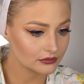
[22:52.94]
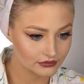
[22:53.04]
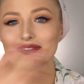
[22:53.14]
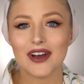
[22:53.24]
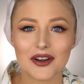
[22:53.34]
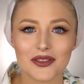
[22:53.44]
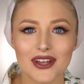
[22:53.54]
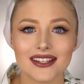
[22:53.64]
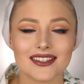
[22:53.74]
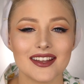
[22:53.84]
Final
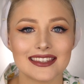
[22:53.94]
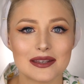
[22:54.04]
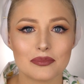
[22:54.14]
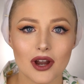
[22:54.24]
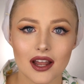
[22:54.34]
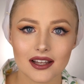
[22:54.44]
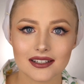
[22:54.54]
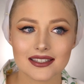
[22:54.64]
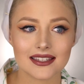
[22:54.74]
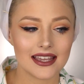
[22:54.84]
thoughts on the
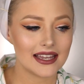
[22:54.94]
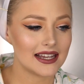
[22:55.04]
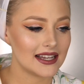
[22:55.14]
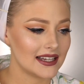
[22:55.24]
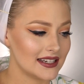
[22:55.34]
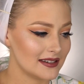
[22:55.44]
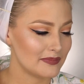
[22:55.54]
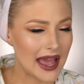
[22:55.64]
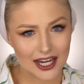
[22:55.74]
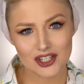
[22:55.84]
products and
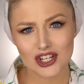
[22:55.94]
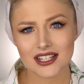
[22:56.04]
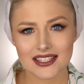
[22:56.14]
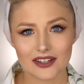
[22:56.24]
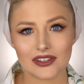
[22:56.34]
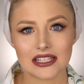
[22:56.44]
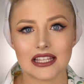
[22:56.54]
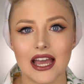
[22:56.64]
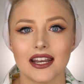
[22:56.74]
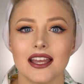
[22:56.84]
packaging and stuff like
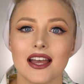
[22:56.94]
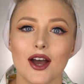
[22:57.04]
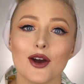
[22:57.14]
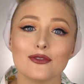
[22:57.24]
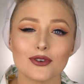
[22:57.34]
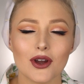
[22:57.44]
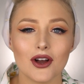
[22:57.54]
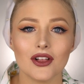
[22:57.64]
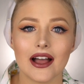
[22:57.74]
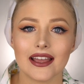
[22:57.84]
that.
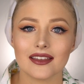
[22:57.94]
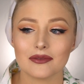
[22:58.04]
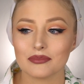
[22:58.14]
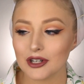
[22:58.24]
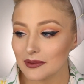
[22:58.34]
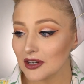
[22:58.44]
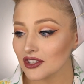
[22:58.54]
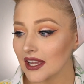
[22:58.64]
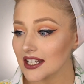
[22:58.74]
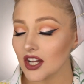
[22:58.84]
Overall, I pretty
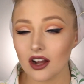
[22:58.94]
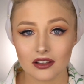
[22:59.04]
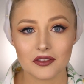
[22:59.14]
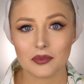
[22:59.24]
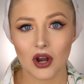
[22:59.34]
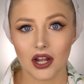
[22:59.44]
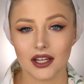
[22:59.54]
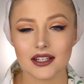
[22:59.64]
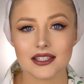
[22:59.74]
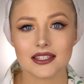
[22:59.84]
much liked all of the
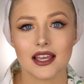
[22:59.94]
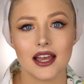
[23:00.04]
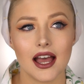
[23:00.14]
products.